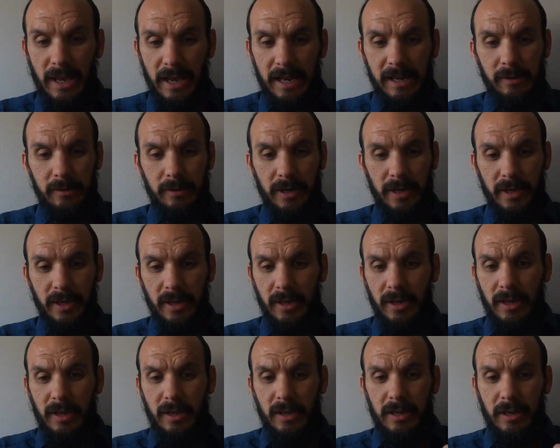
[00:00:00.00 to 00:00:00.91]
Anyway,
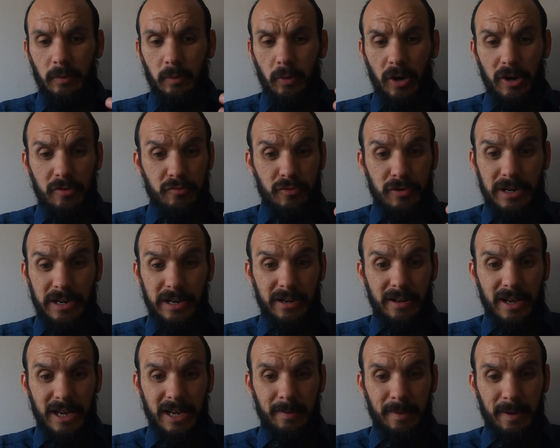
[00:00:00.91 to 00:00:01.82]
now what I really
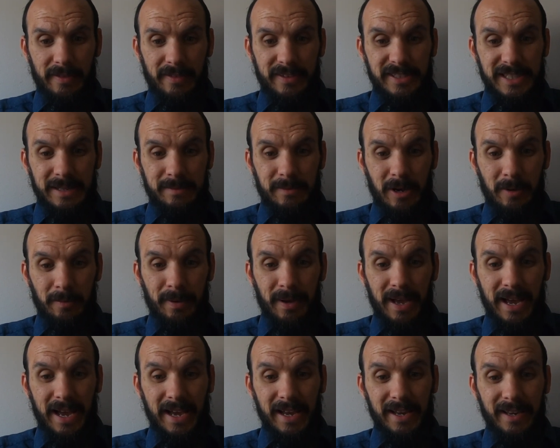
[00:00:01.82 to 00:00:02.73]
like about this email
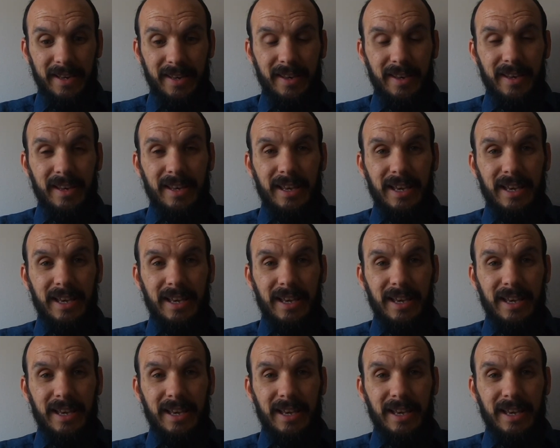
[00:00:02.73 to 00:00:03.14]
back